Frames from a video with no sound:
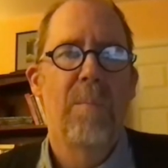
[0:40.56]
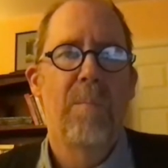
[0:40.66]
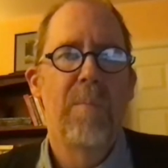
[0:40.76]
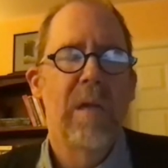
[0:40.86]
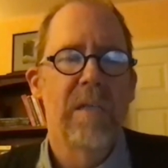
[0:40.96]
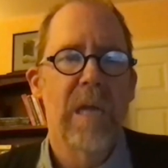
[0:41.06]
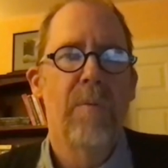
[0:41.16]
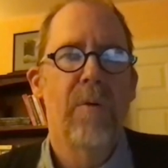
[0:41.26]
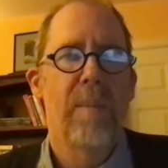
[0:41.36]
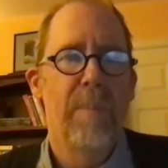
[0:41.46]

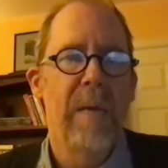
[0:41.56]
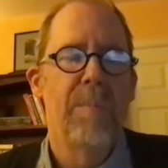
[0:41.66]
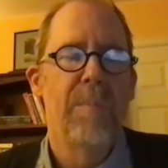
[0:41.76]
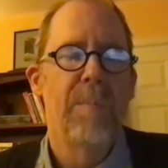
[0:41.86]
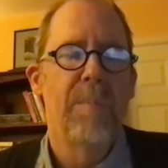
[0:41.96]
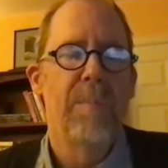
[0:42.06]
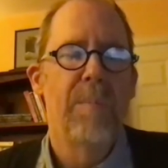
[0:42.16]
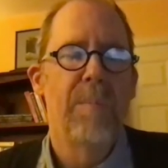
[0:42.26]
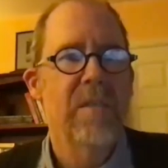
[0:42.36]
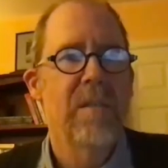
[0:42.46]
contemporary people's
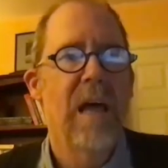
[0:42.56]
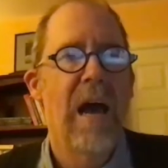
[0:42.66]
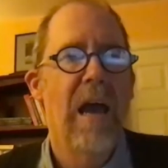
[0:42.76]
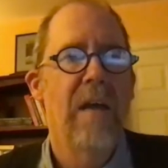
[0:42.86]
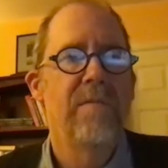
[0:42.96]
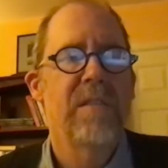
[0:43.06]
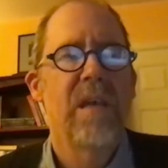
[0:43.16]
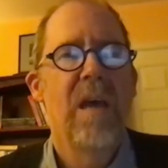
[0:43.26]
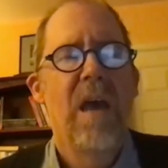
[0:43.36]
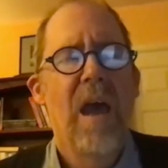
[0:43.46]
personal lives
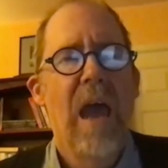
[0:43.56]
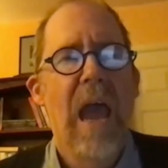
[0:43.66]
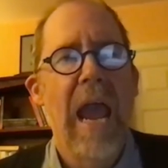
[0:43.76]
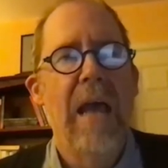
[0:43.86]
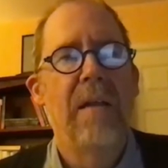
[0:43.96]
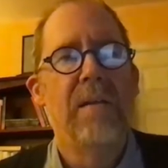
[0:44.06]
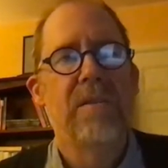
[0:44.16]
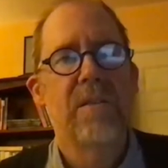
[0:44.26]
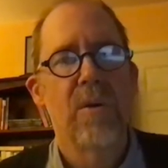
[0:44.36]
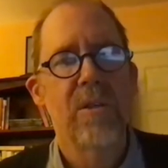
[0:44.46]
and
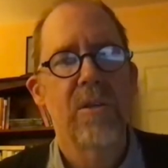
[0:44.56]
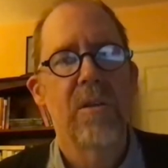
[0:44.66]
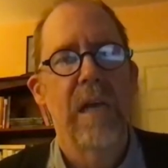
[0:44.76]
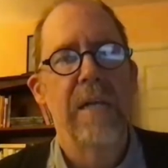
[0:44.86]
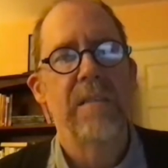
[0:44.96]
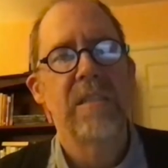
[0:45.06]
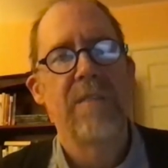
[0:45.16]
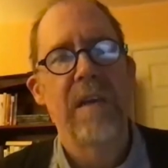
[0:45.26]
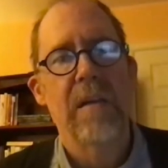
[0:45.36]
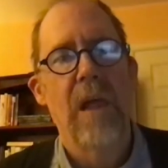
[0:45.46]
social and
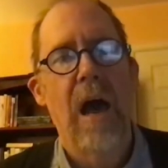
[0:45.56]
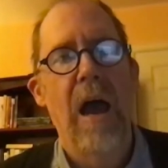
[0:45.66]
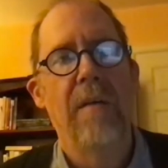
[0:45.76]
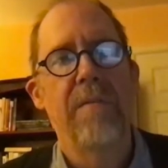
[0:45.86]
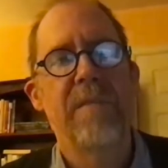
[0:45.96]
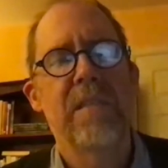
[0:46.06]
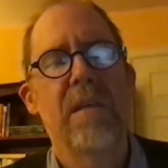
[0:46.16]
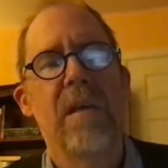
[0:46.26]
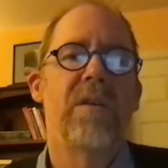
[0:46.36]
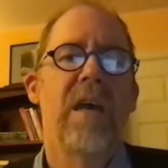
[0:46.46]
civic lives.
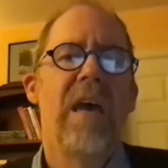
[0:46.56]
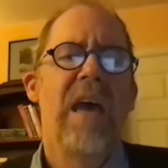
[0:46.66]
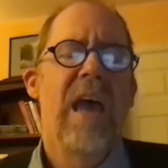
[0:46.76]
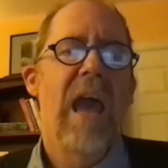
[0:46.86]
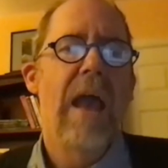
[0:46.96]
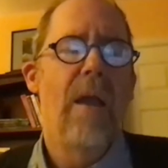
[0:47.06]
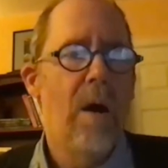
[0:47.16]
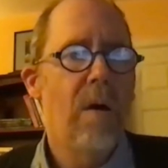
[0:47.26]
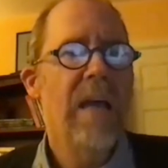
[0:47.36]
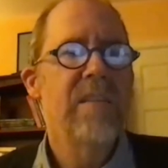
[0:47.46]
And all
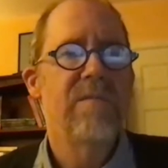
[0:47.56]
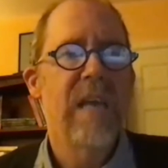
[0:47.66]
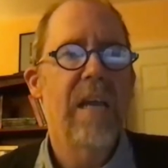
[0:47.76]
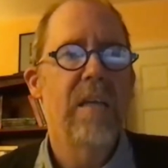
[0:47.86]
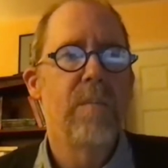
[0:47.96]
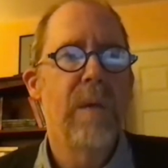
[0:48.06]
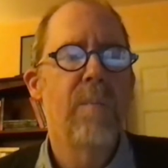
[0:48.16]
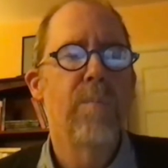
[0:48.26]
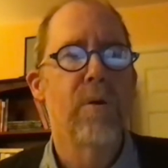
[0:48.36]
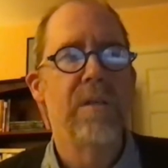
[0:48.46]
kinds of data is being
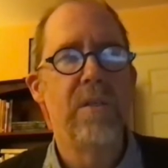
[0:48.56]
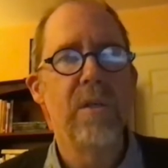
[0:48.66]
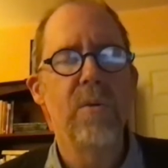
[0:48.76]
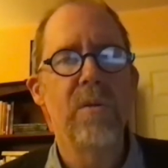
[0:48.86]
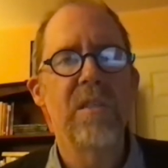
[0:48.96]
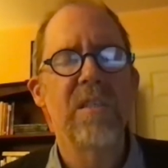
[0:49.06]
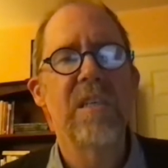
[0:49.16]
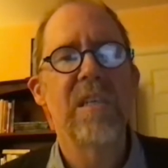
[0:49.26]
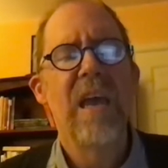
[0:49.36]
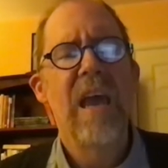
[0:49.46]
produced,
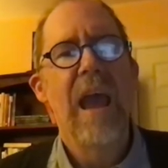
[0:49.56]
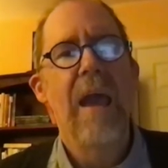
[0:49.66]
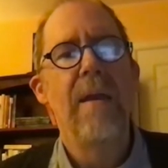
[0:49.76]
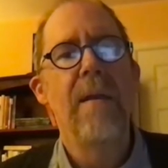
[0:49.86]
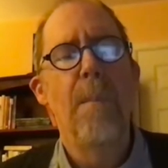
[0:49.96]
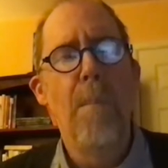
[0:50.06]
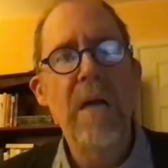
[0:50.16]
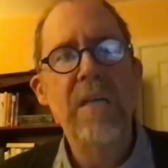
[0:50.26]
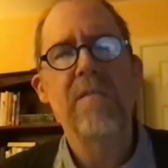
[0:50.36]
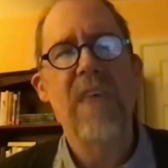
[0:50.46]
and
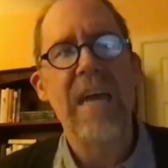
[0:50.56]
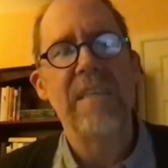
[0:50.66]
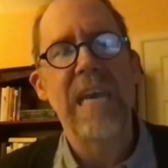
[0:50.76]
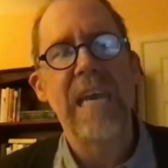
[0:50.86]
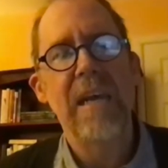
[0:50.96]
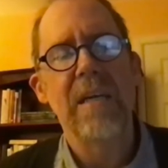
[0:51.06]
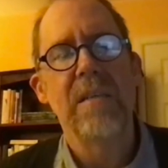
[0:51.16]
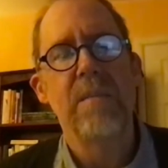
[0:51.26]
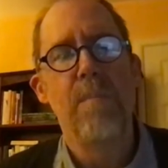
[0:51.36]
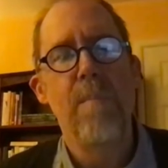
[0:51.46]
much of that data is
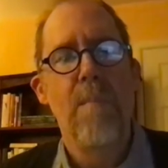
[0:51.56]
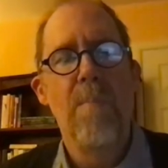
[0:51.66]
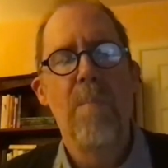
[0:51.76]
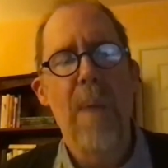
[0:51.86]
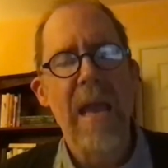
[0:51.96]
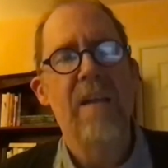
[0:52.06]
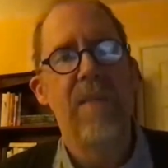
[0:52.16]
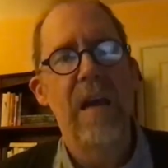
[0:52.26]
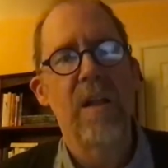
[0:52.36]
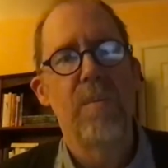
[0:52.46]
made
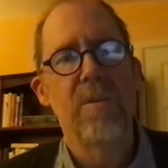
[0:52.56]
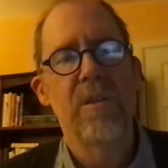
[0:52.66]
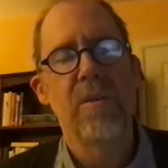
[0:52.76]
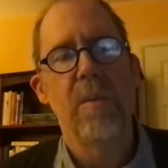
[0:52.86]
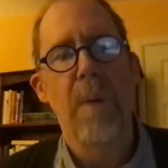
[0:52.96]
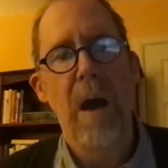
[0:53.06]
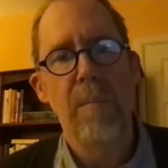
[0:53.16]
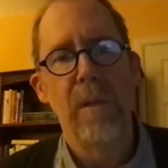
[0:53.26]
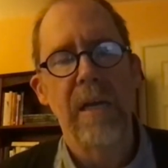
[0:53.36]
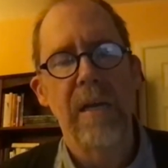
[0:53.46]
available to the public.